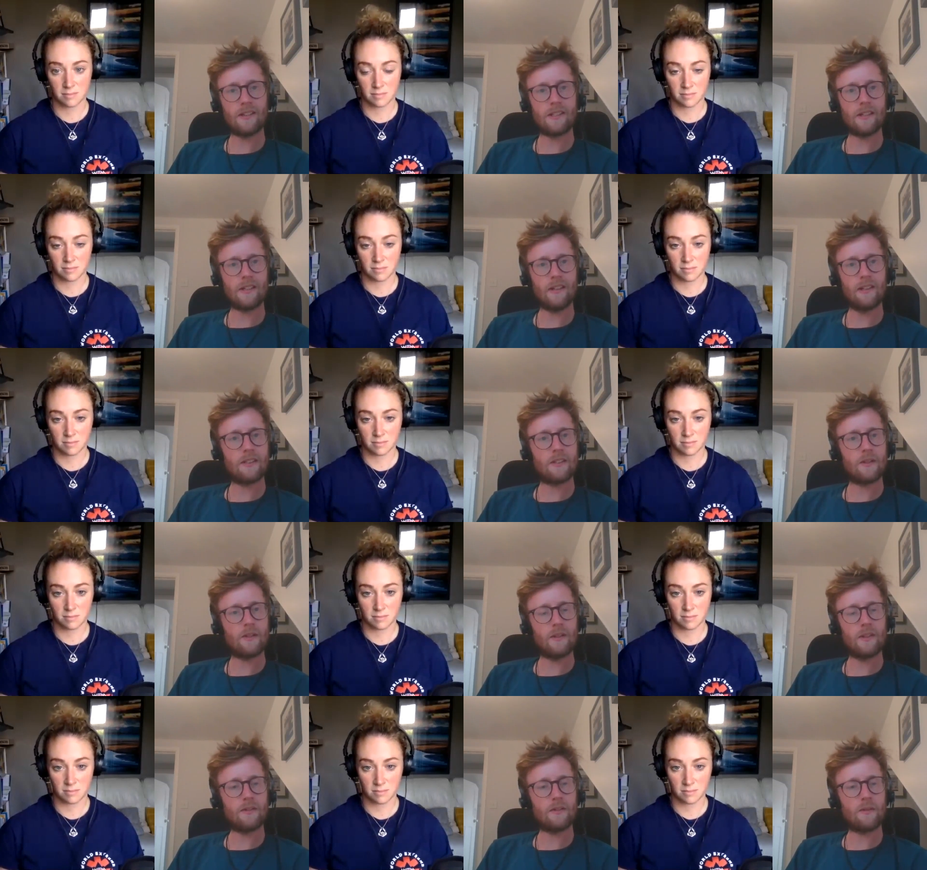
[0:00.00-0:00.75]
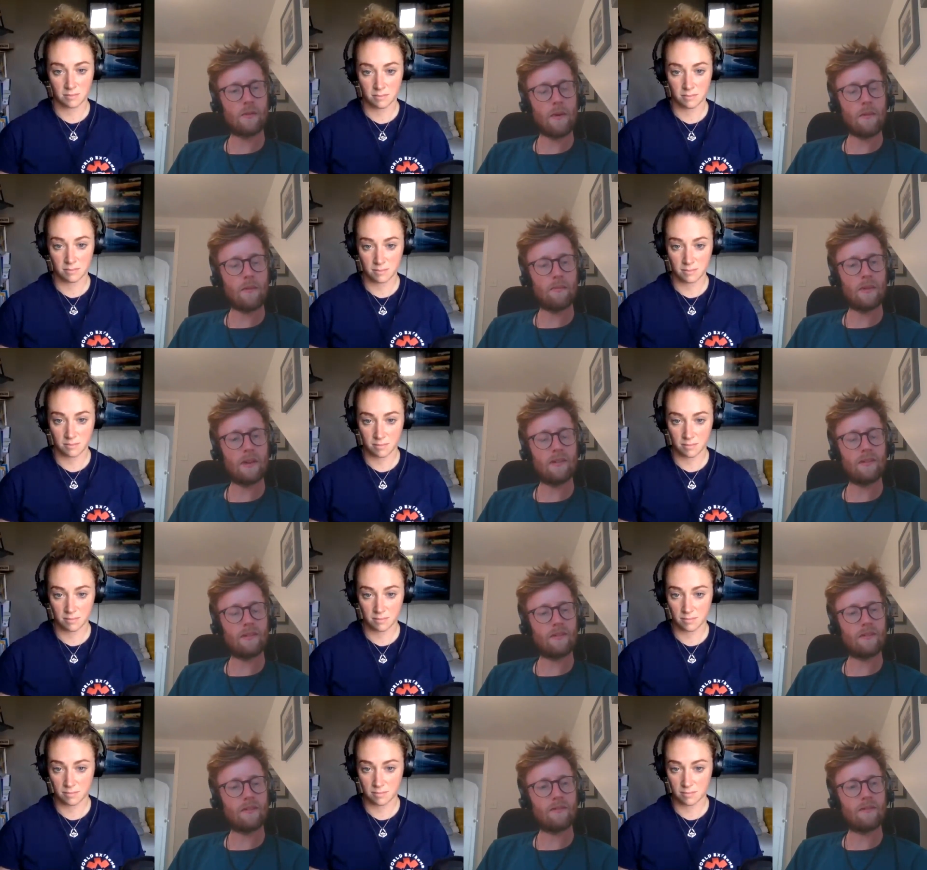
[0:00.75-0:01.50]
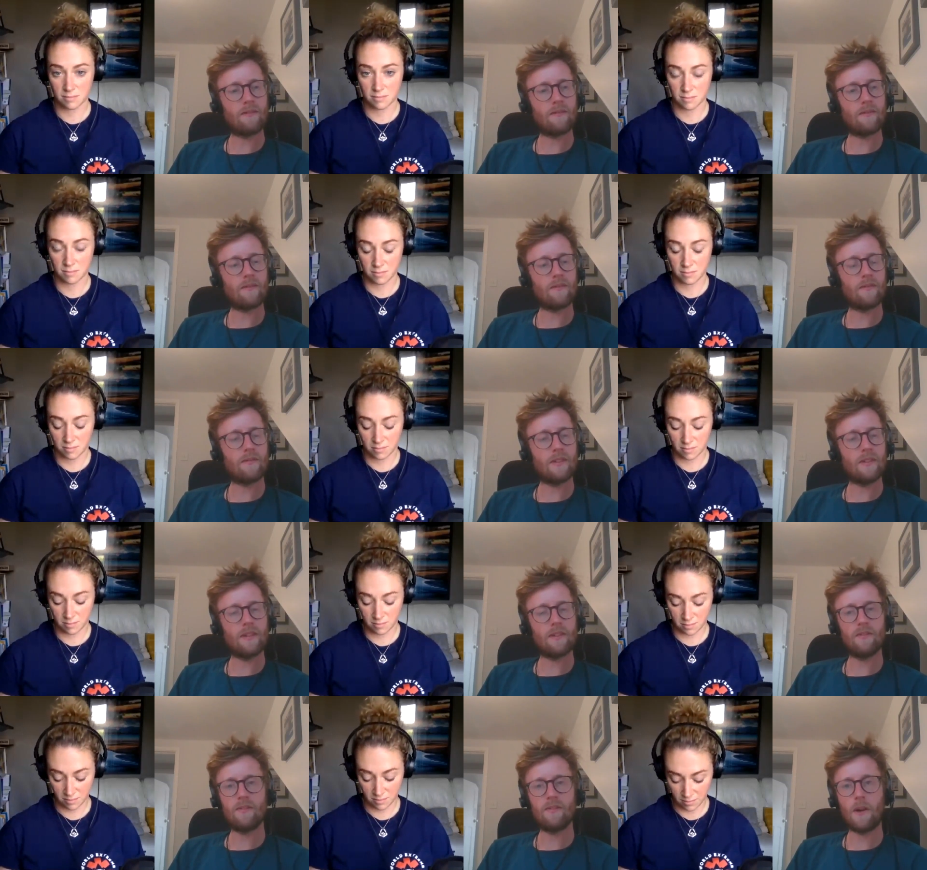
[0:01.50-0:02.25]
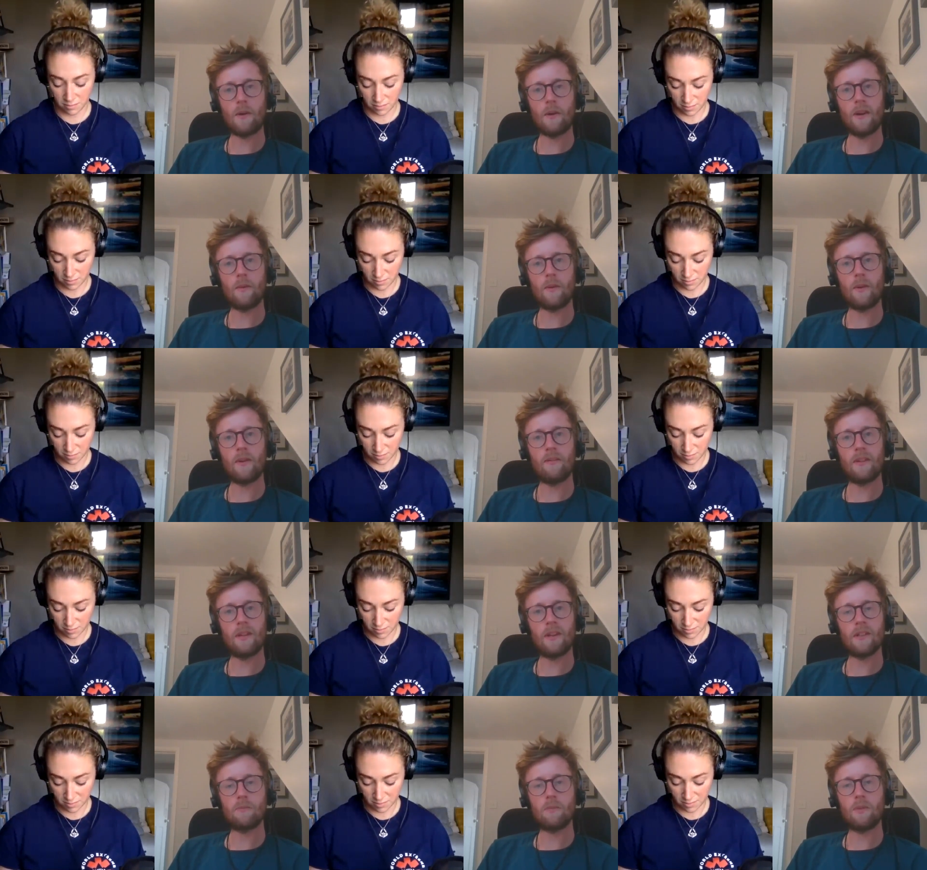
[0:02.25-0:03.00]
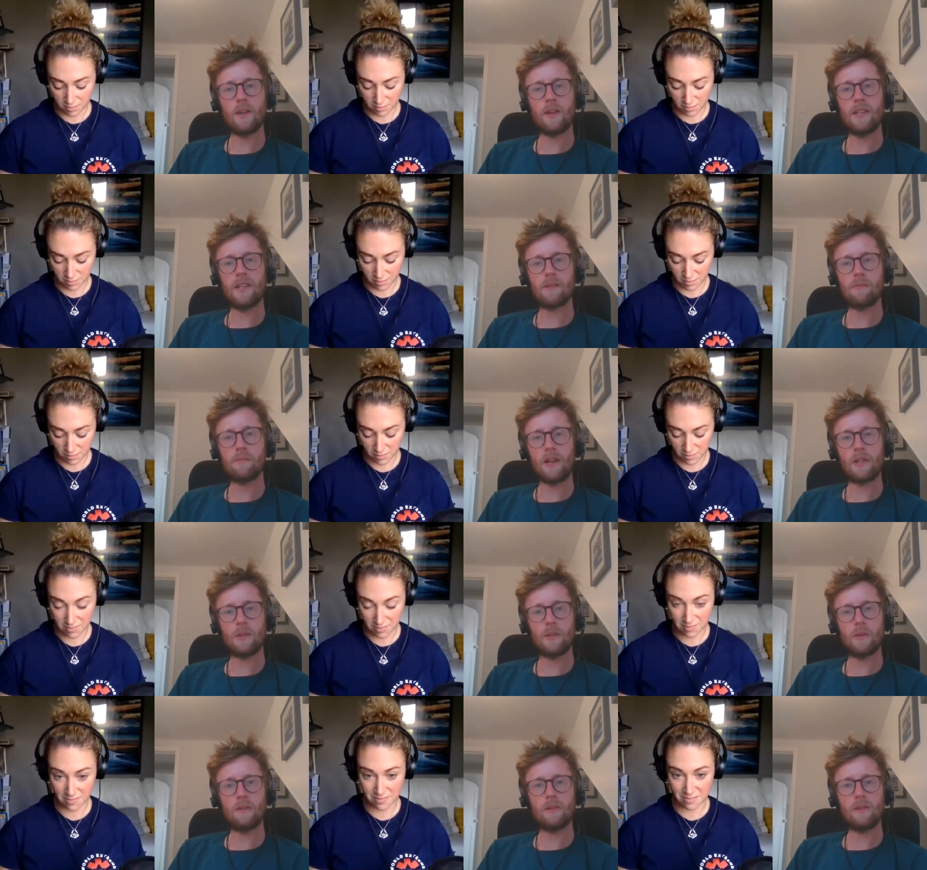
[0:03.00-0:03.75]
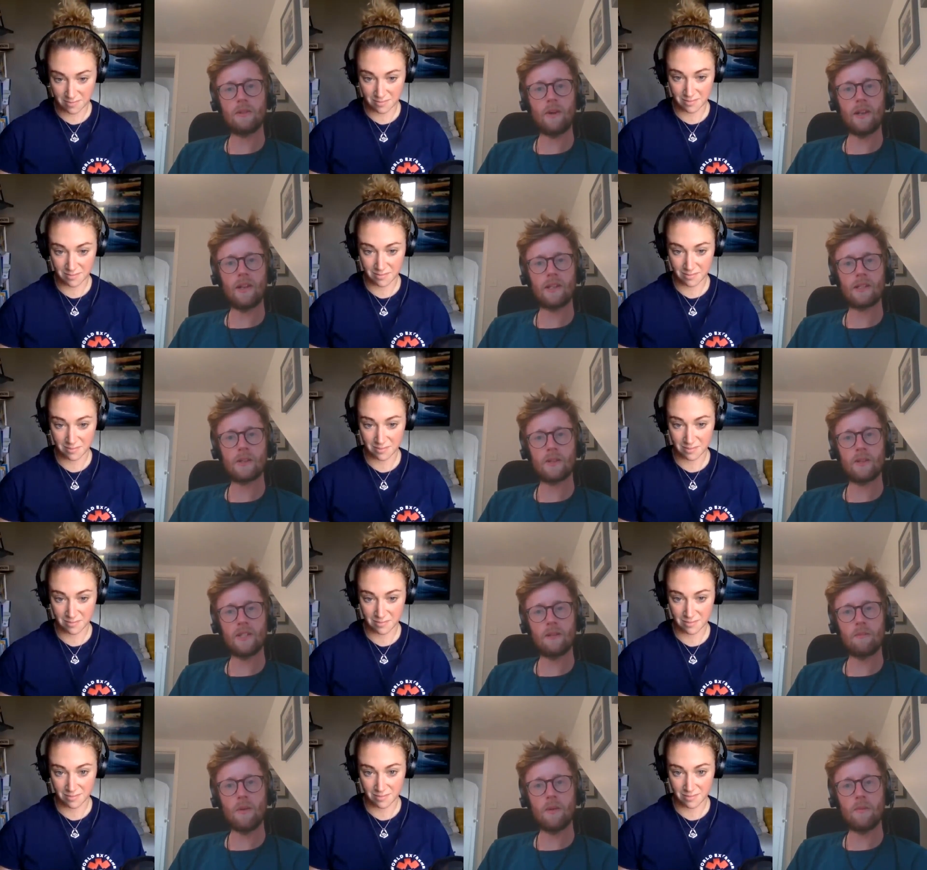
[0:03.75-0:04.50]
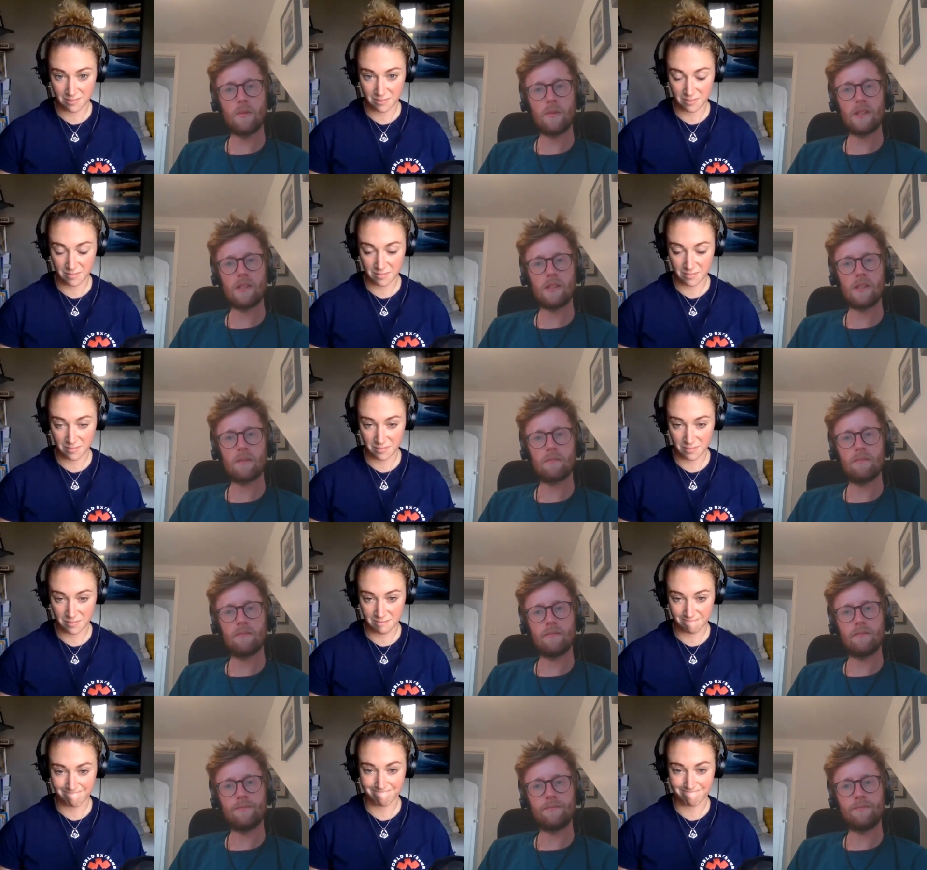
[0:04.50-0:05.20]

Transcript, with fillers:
Speaker 1: outside. So I just remember it felt like one of those pretty special, quite exotic moments.